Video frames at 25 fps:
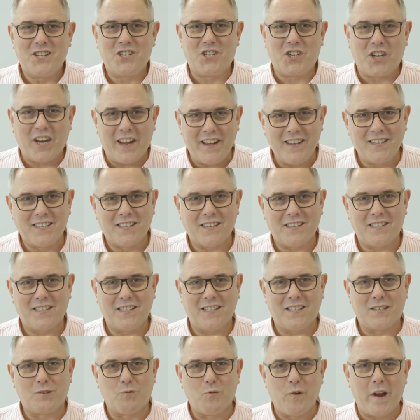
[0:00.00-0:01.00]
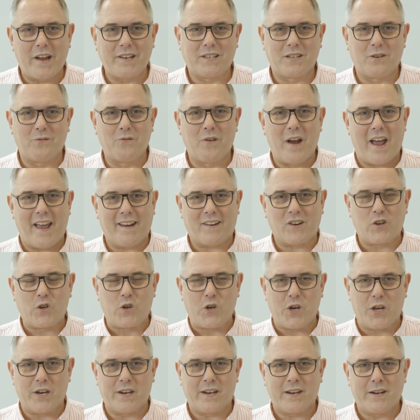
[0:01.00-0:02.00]
Jesus'
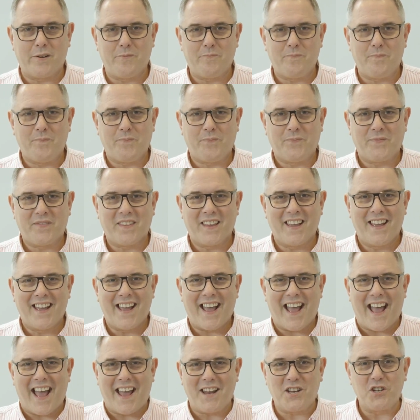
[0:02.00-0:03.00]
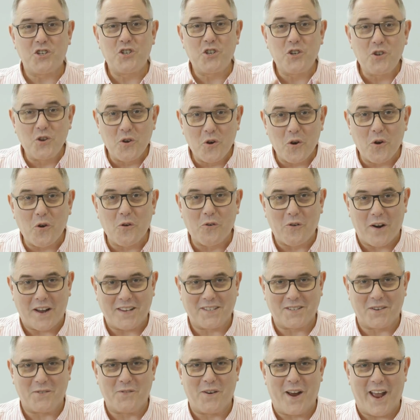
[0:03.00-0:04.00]
resurrection and your
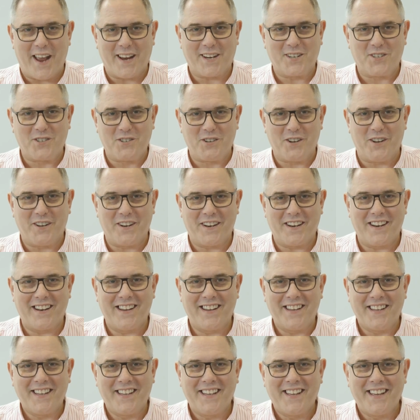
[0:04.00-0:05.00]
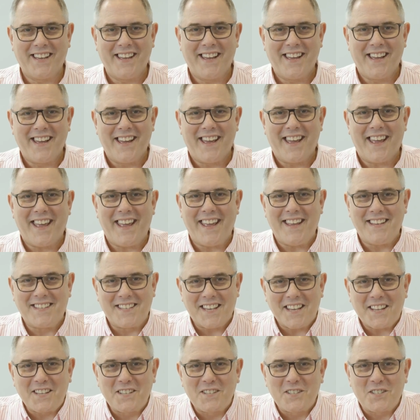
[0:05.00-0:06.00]
resurrection
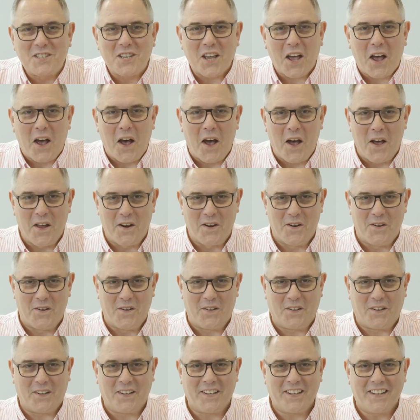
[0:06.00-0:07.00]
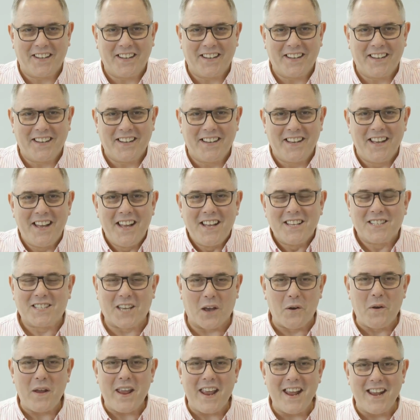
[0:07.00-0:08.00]
is eternal.
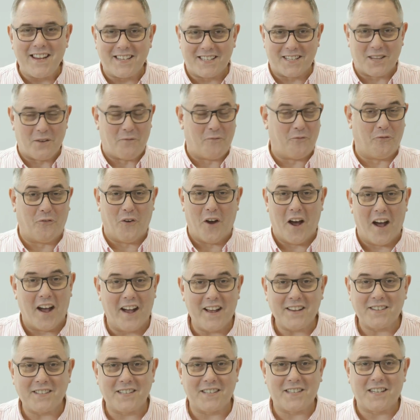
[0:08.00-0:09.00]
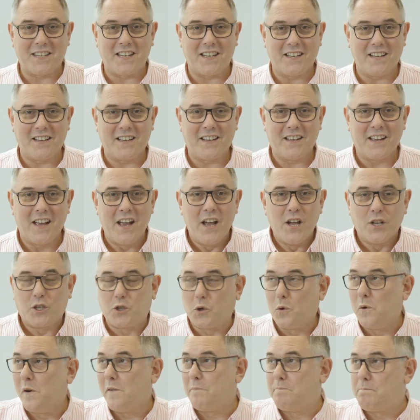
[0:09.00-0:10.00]
So he is the first
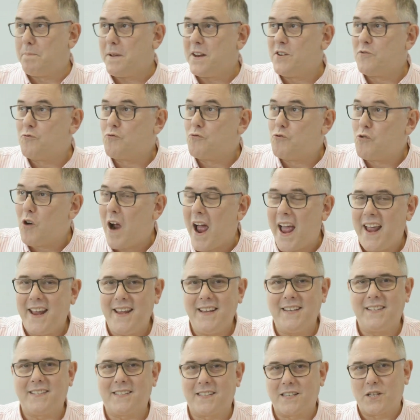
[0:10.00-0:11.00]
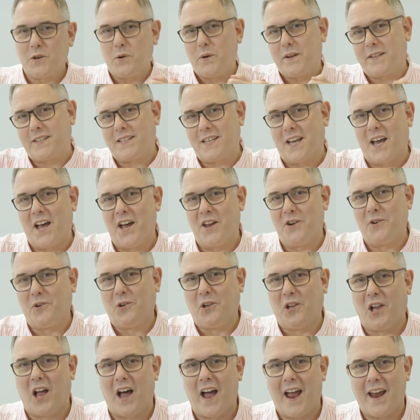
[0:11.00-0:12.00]
to have been raised to
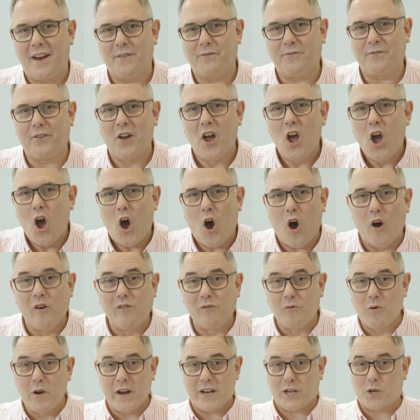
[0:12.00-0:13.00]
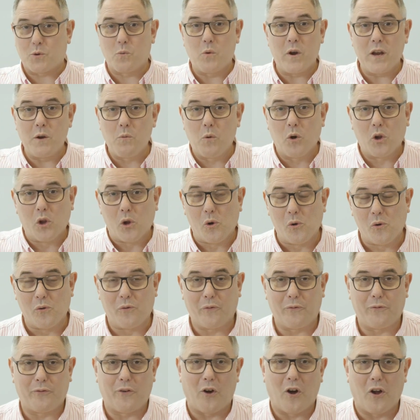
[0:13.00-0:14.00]
eternal life, of which we will all
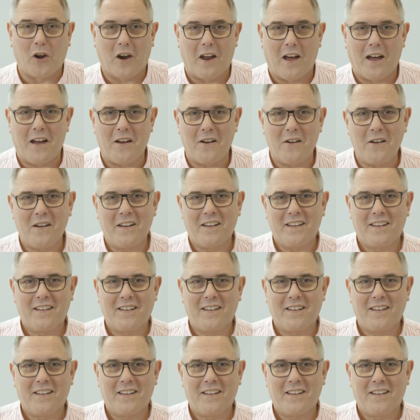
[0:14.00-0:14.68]
follow.